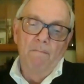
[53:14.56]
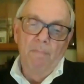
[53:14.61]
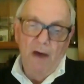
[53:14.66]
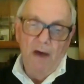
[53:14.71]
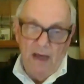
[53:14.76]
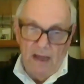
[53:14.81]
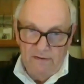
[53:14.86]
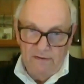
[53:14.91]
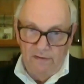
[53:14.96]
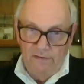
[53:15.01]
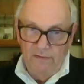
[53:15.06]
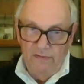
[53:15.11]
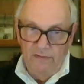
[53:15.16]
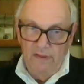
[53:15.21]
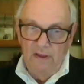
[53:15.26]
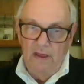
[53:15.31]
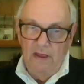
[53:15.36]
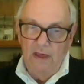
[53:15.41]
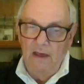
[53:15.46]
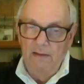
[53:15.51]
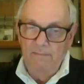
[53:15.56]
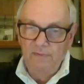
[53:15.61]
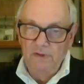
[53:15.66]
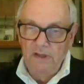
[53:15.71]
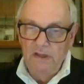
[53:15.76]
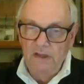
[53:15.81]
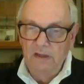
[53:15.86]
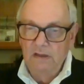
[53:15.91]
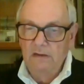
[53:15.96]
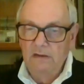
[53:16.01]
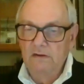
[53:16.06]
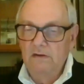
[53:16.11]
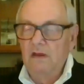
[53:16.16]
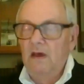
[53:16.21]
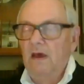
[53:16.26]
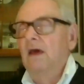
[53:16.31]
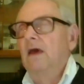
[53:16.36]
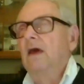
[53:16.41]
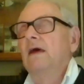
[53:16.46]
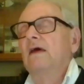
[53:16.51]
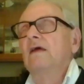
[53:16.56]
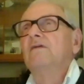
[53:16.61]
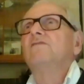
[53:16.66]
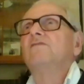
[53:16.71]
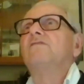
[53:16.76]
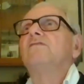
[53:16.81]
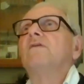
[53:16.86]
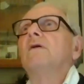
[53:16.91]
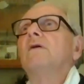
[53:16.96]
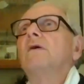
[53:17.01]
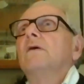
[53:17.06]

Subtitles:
But the applicant has